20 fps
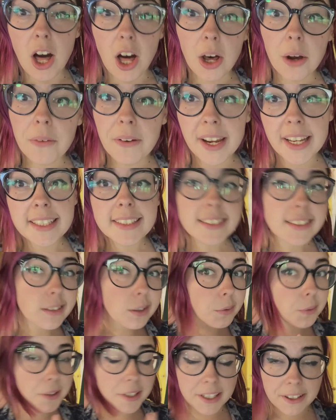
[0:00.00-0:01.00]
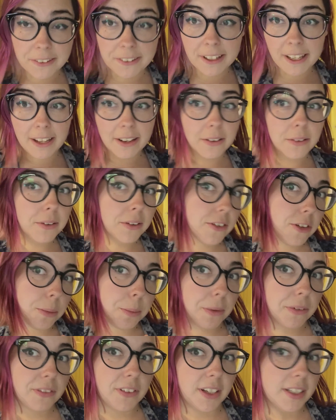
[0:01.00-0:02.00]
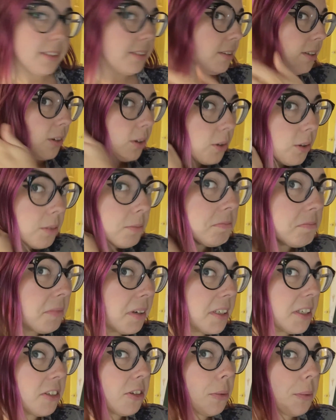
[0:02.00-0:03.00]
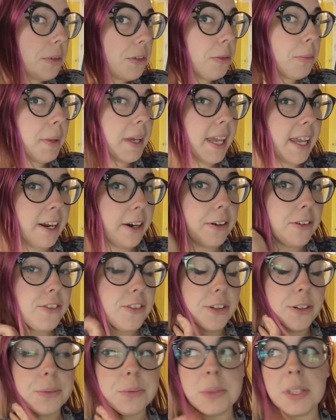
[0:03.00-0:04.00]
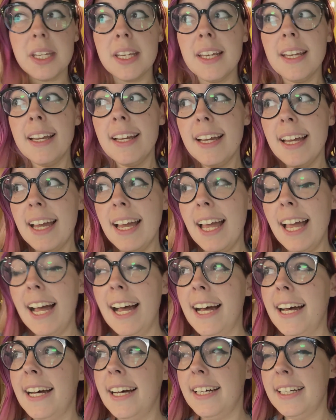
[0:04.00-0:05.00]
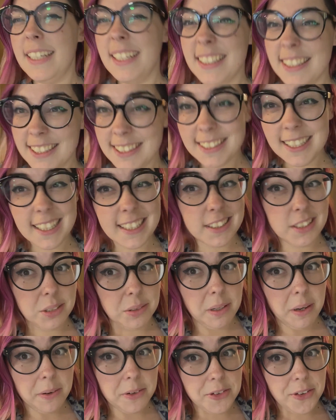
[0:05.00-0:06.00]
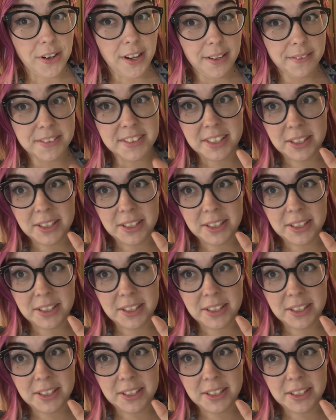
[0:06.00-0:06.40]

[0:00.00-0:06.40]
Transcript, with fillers: All right, so we're here now, super fun. I need to redo my hair soon. It is like a 2-hour drive,